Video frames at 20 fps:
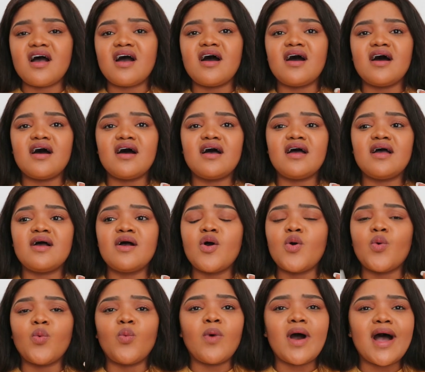
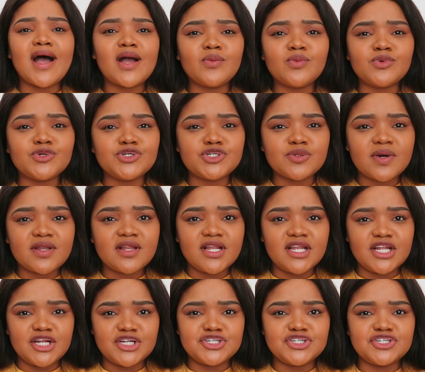Why would you want to
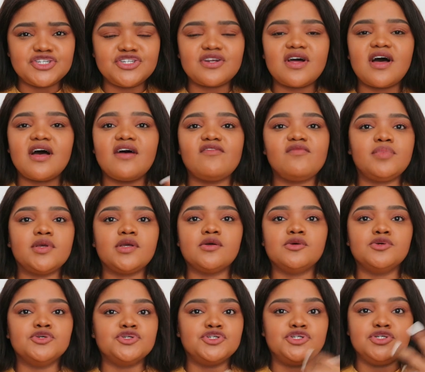learn to drive?
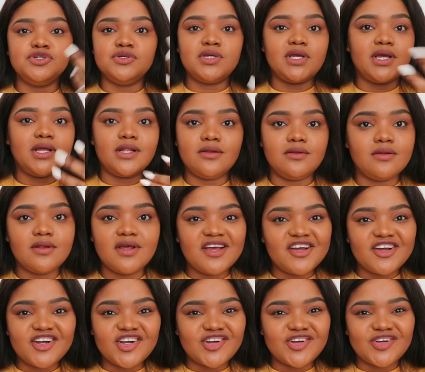Because you can
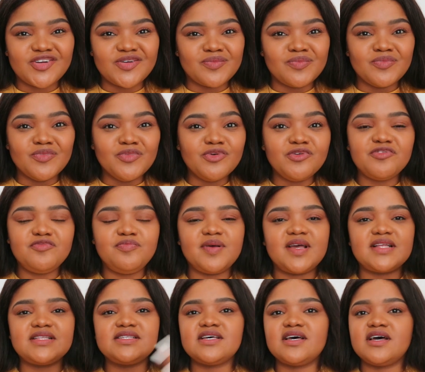move
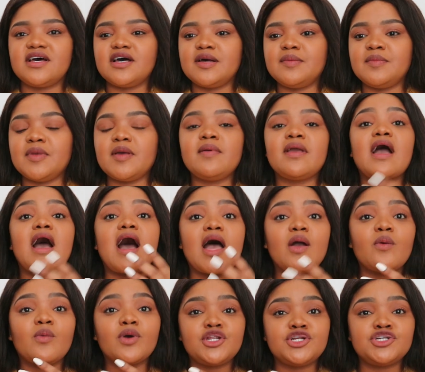better. Maybe
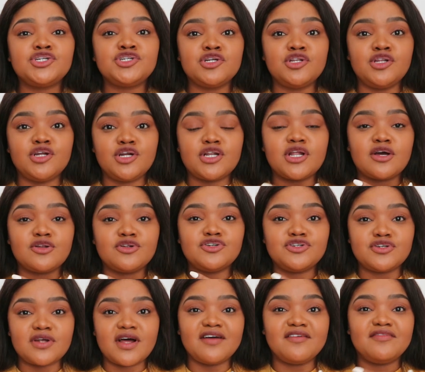I wanted to learn how to
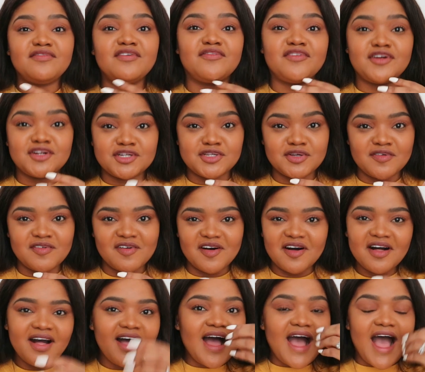drive. First of
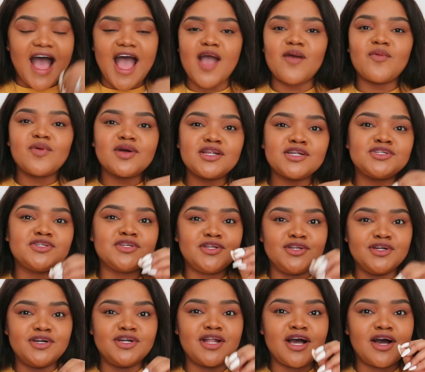all, I wanted to
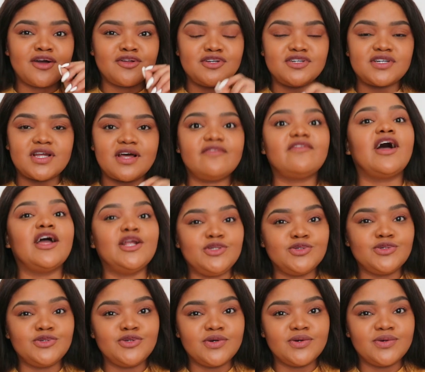learn how to drive. I
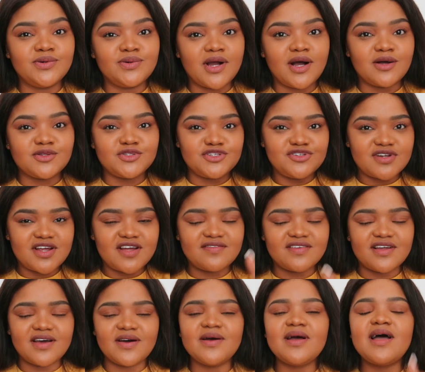do know how to drive
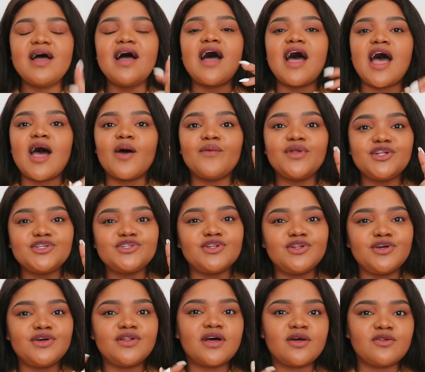now. I wanted to
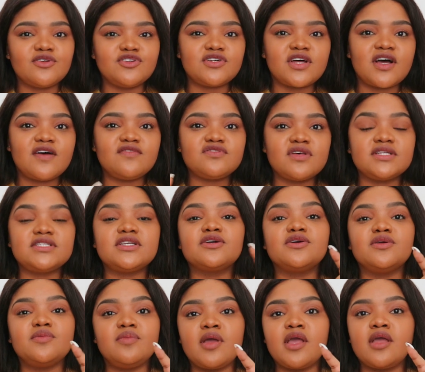learn how to drive so that I
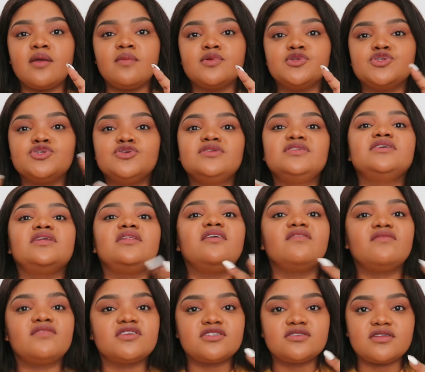could be able to
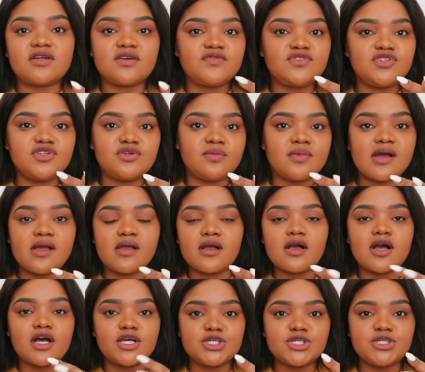deliver stuff to my
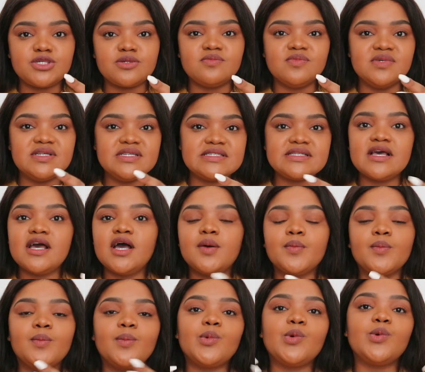customers
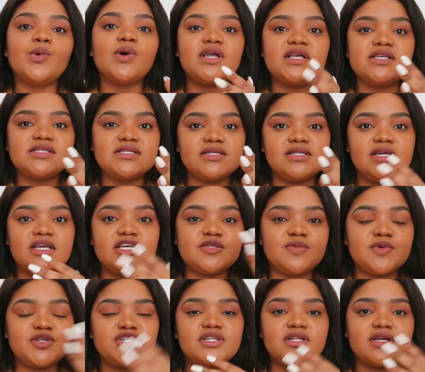more easily,
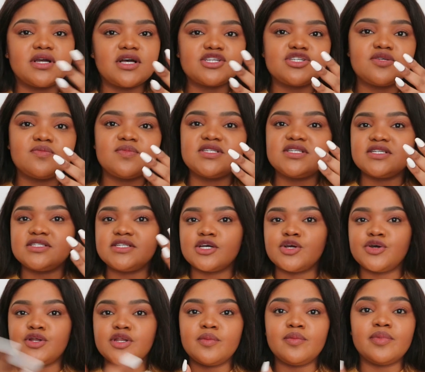especially customers that are
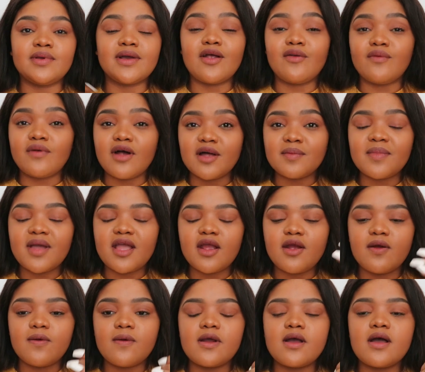going to be around my
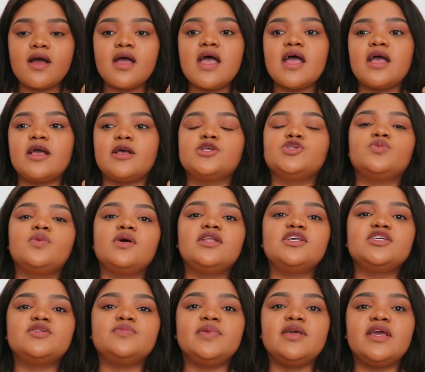area, as well
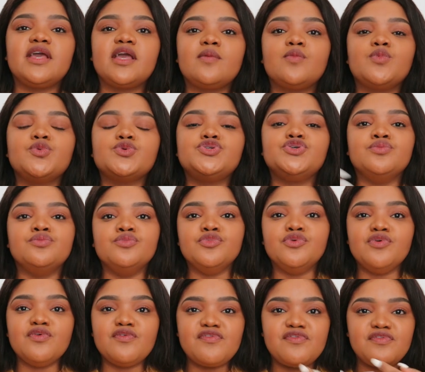as be able to
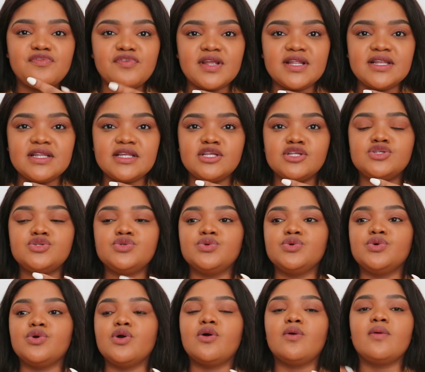move freely to
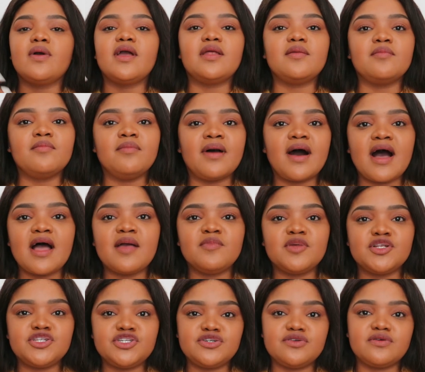go and buy
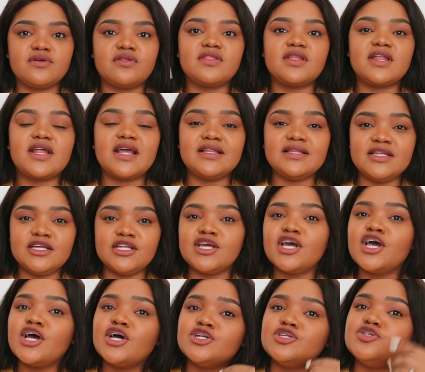material that I
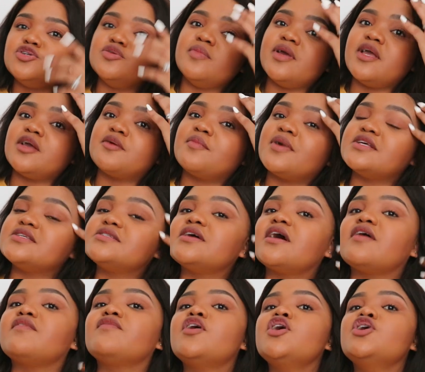need to make my
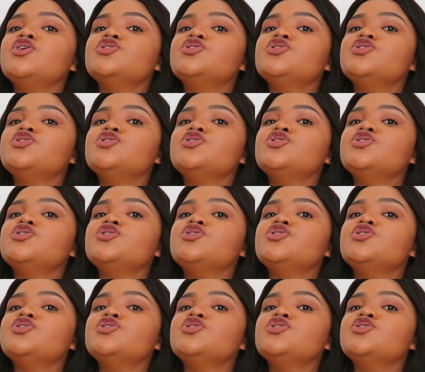stuff.